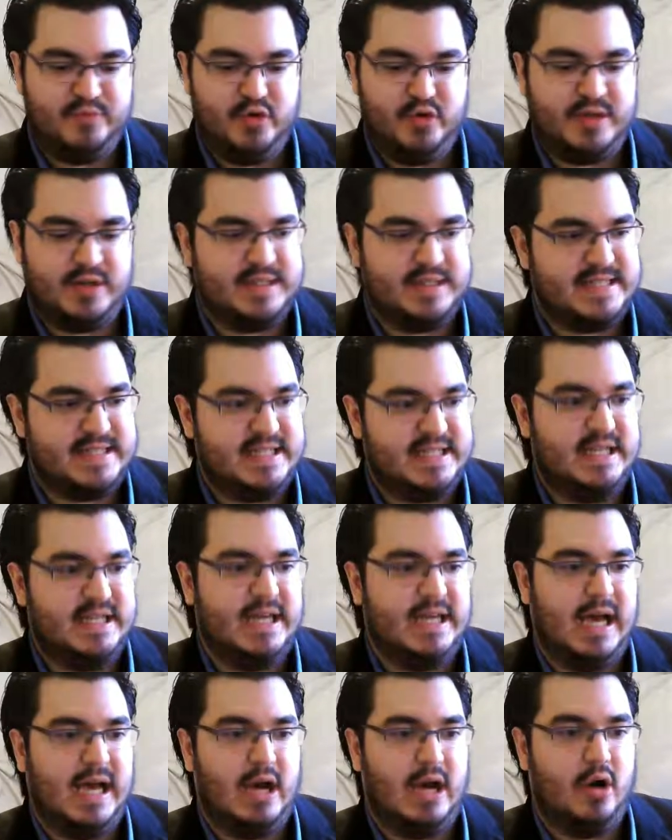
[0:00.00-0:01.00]
see
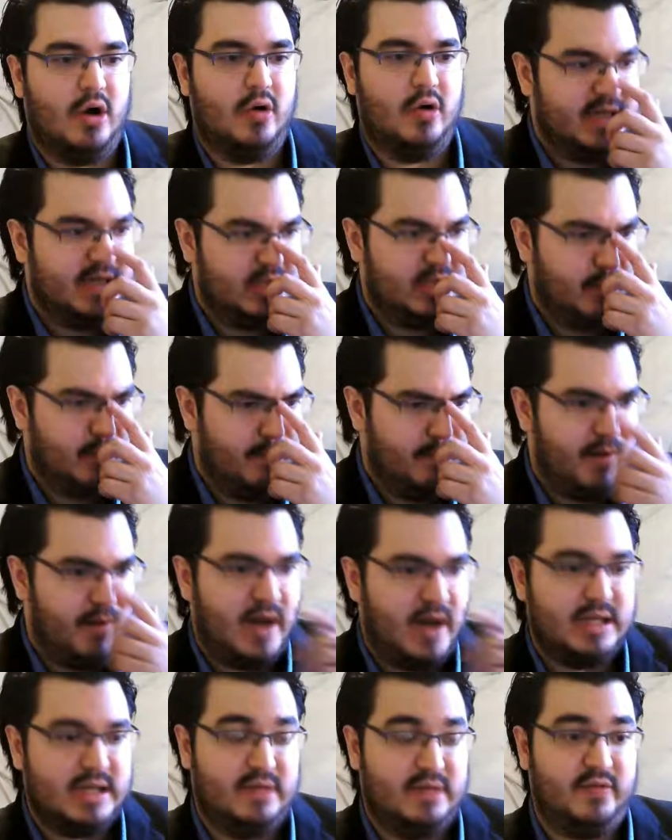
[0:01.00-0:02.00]
how you can
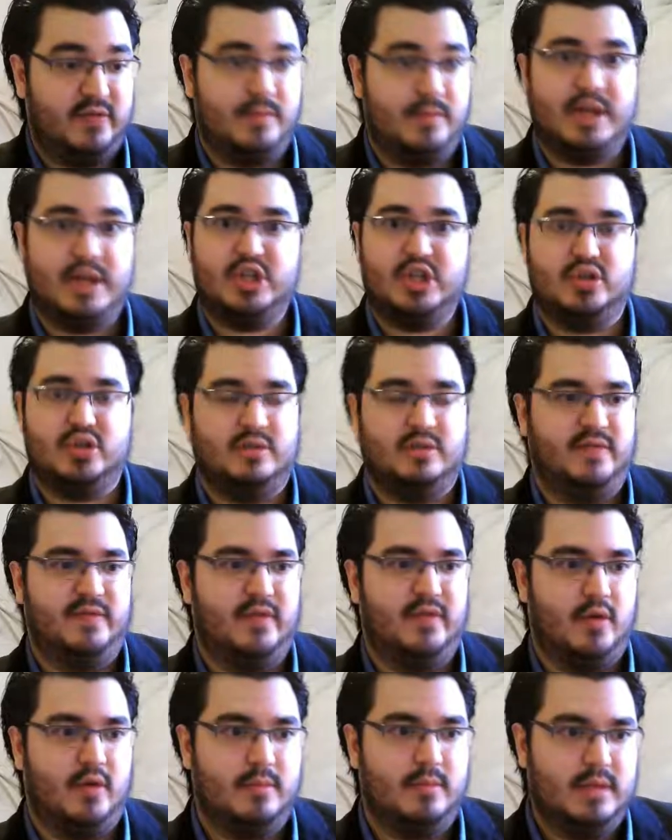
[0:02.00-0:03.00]
combine information
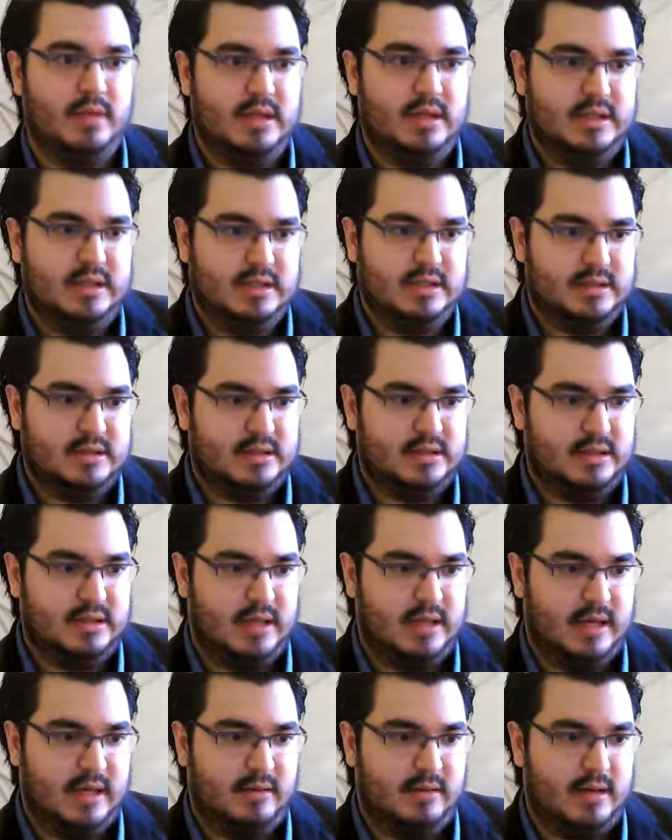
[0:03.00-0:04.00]
from
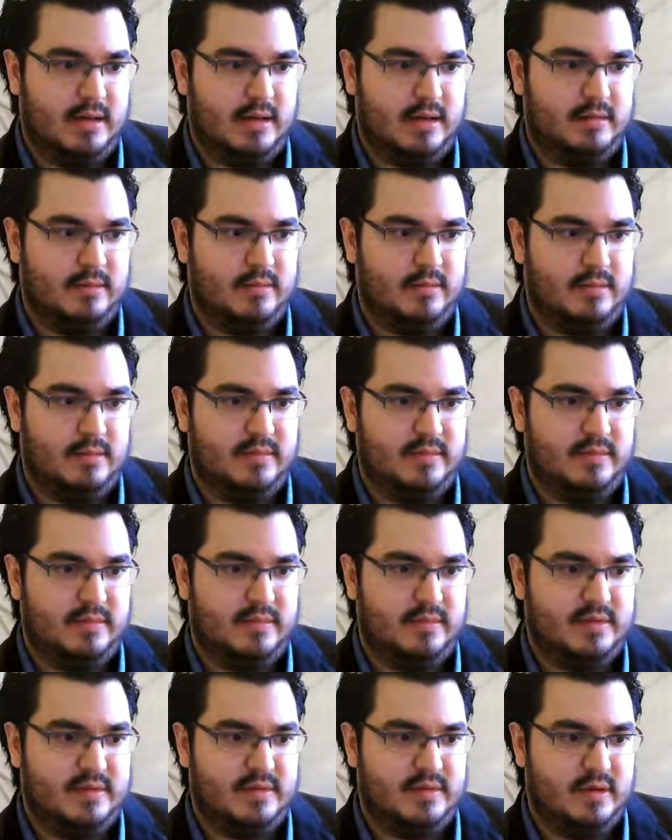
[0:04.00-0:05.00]

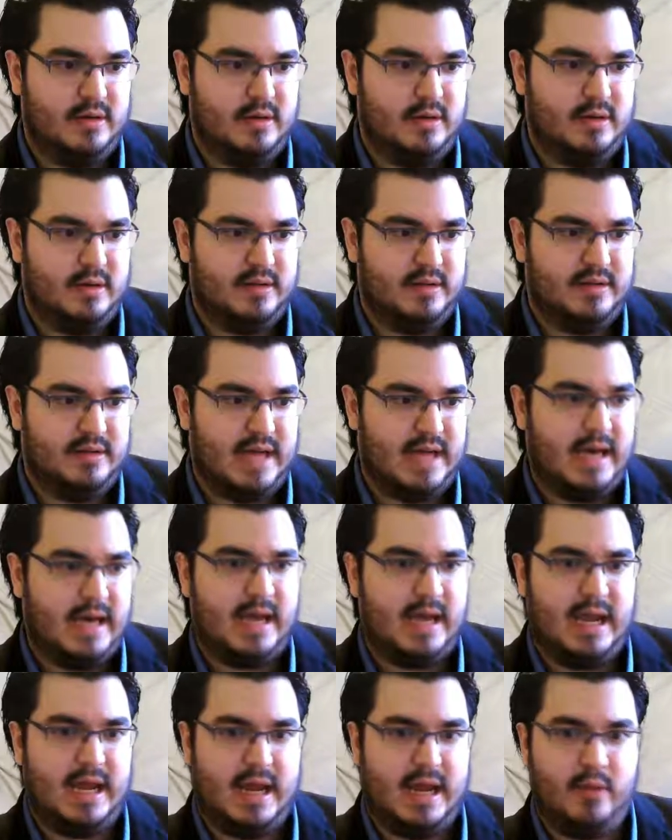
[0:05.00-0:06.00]
that
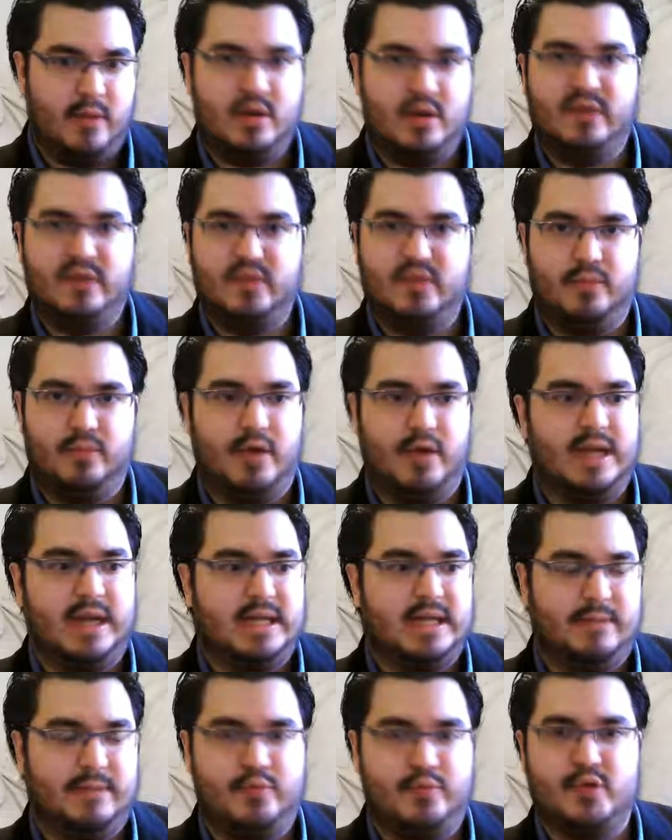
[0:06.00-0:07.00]
area of the brain
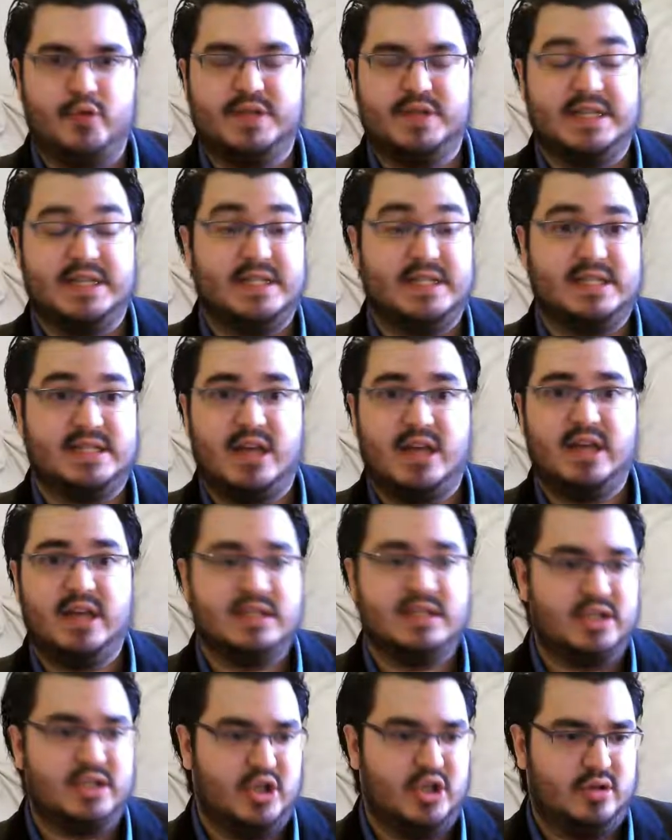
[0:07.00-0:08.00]
that processes lines
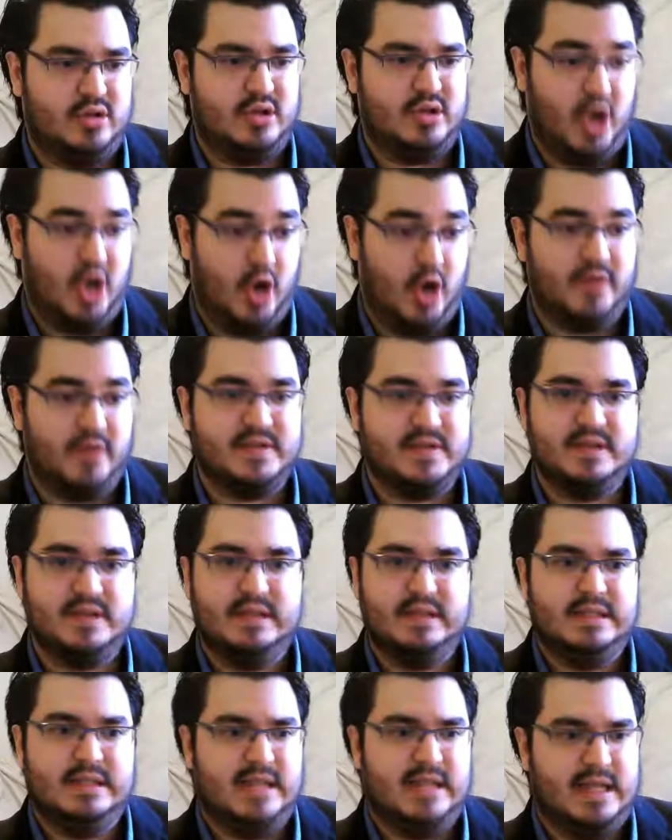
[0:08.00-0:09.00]
and curves
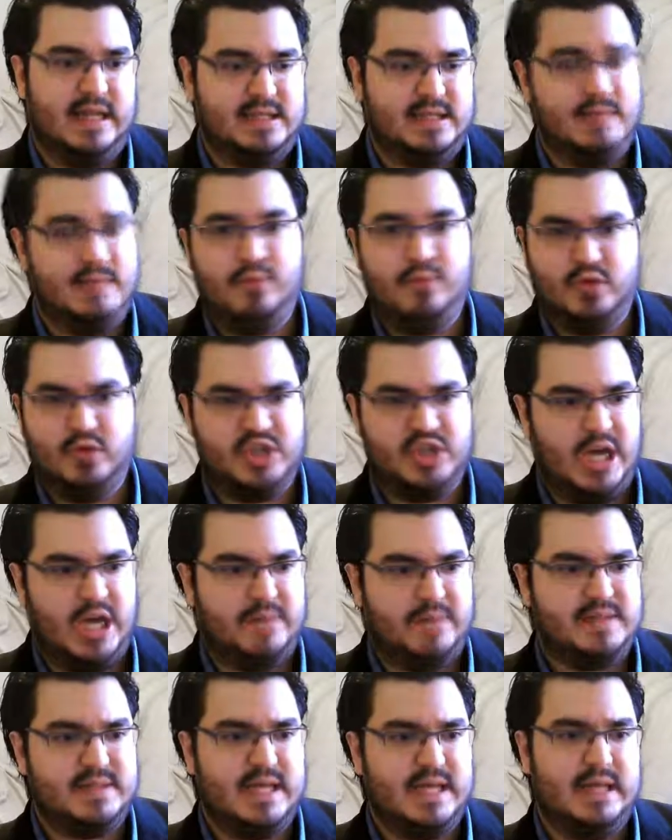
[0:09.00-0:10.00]
and simple
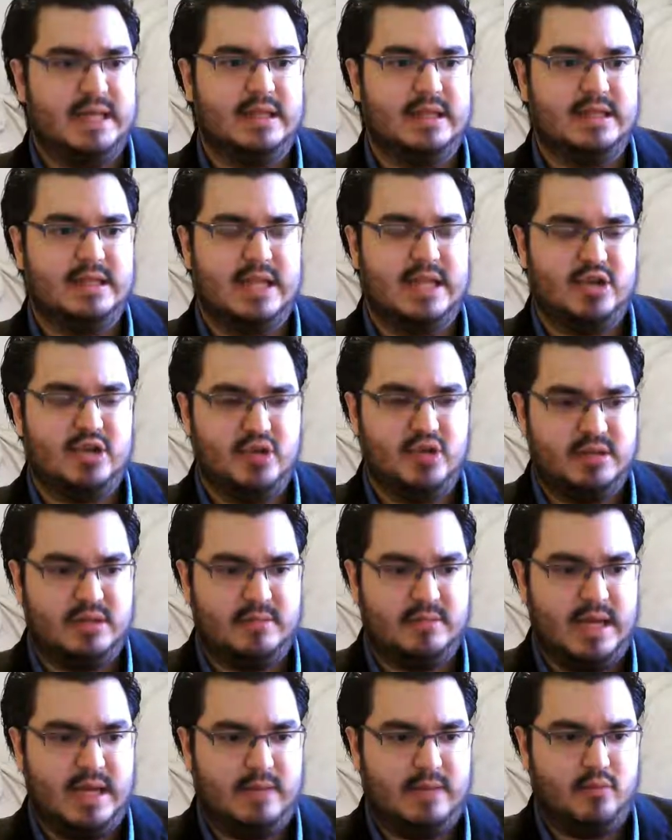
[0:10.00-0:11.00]
shapes, and then you can
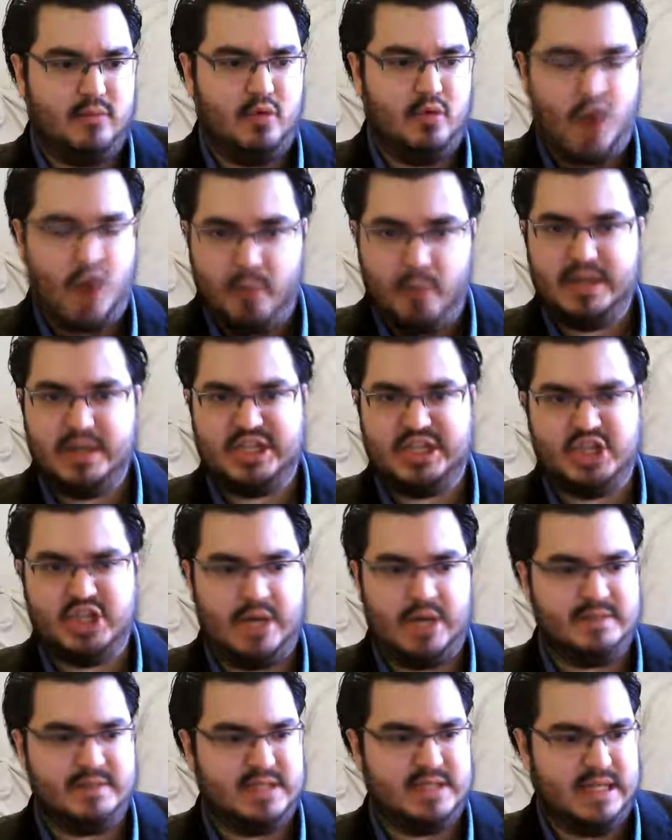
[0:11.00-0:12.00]
make more complex
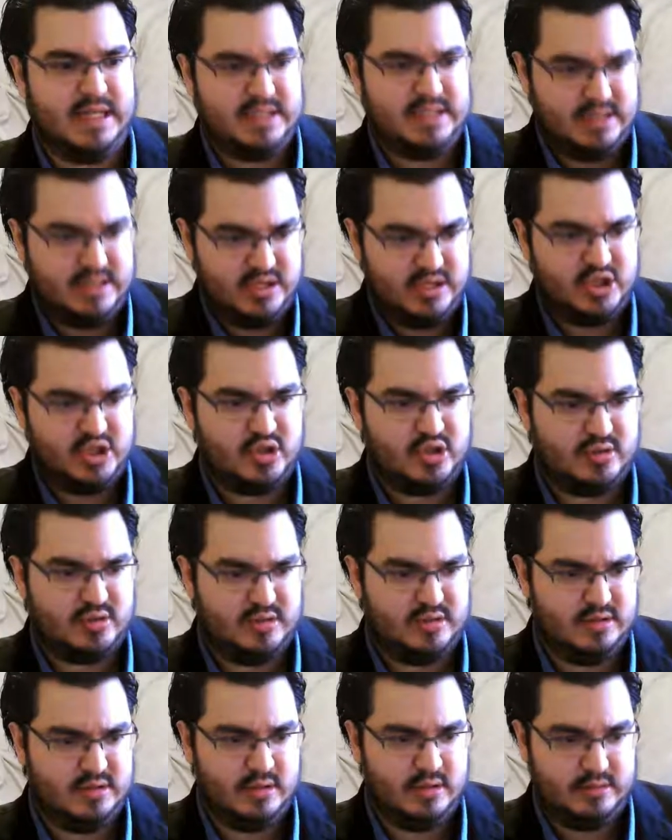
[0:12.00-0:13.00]
shapes. There's
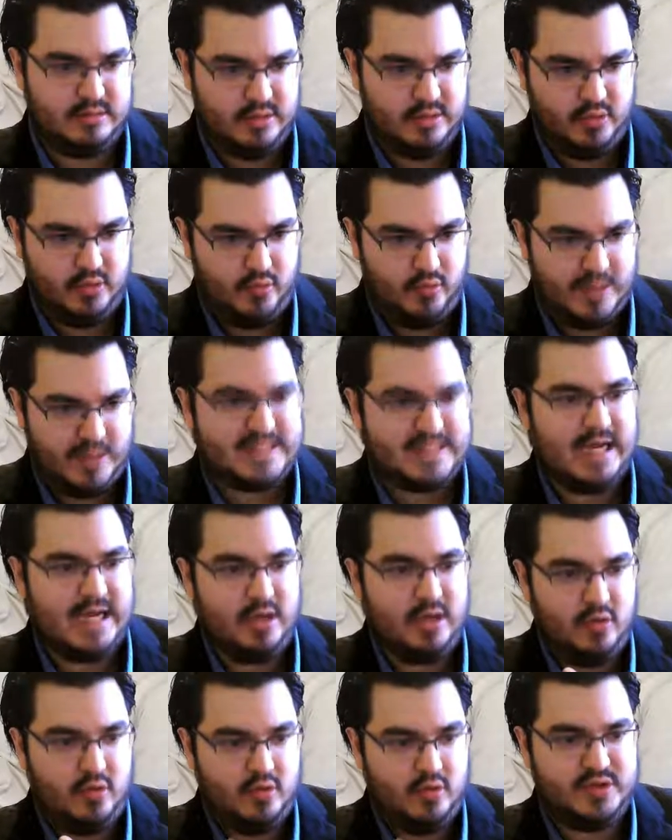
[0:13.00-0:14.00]

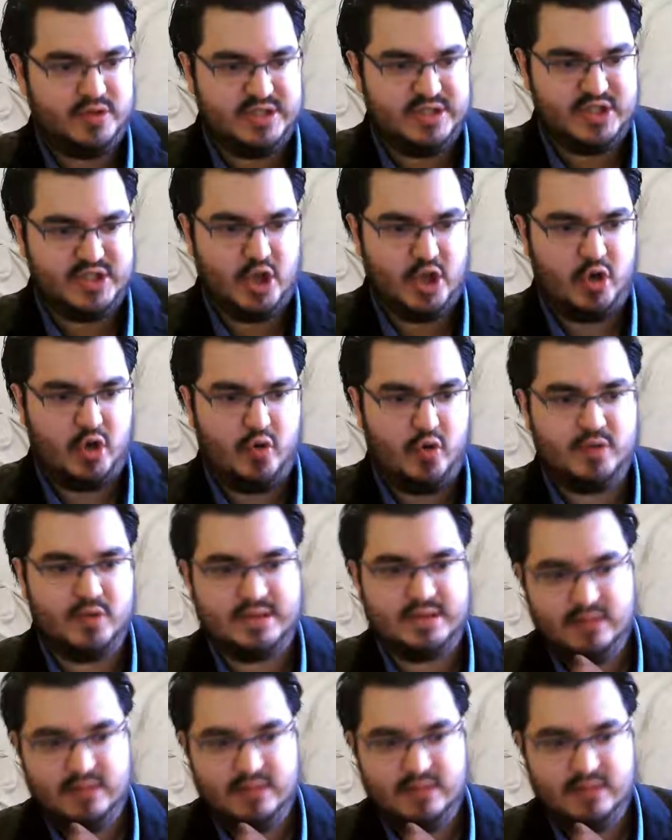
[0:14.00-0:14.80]
rectangles and circles and